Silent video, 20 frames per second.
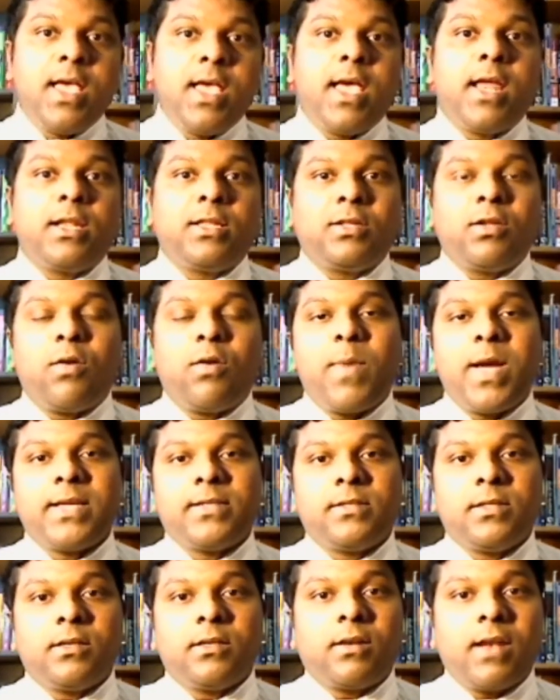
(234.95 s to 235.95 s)

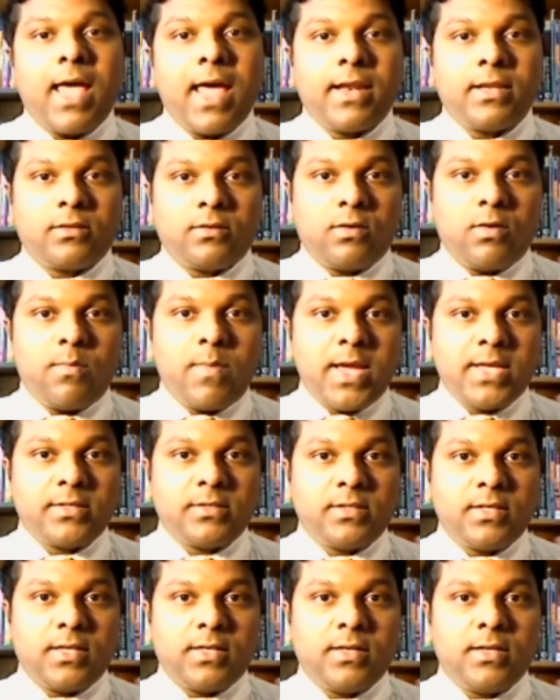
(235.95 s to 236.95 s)
erythromycin,
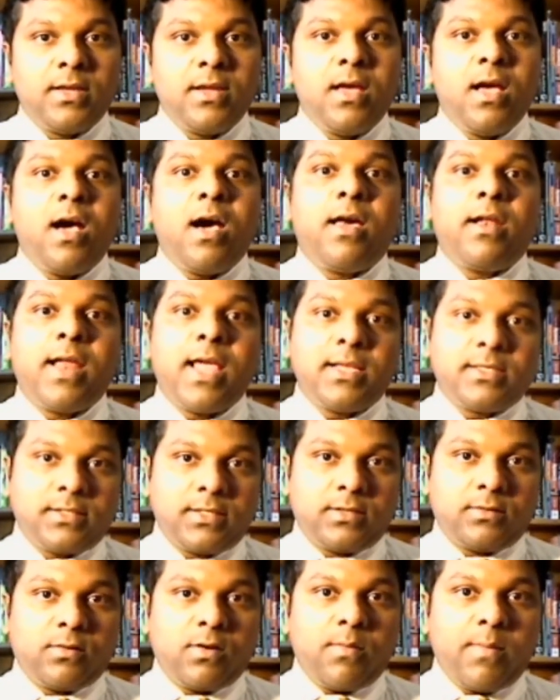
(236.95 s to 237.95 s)
clarithromycin, or
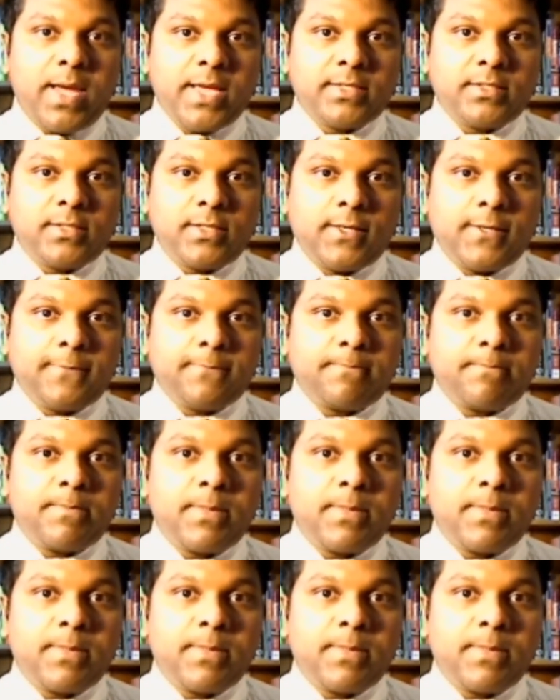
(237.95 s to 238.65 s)
azithromycin.